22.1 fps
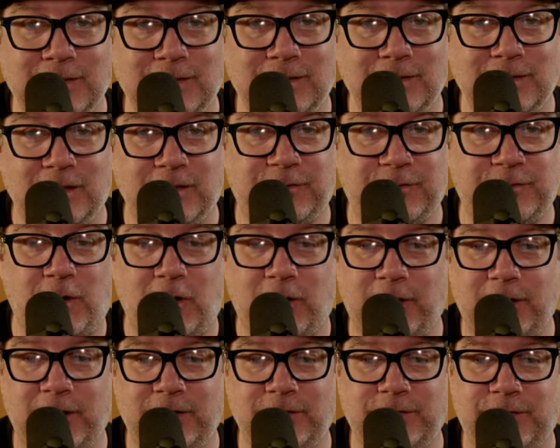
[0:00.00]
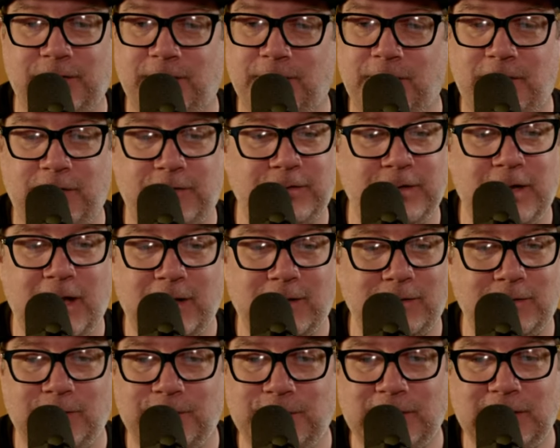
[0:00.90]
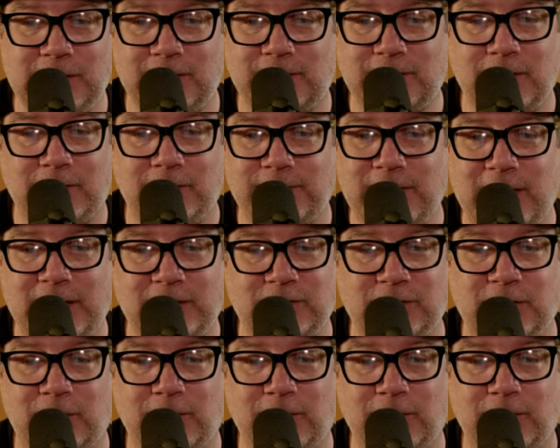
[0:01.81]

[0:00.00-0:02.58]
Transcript: As far as there's not going to be a ton of action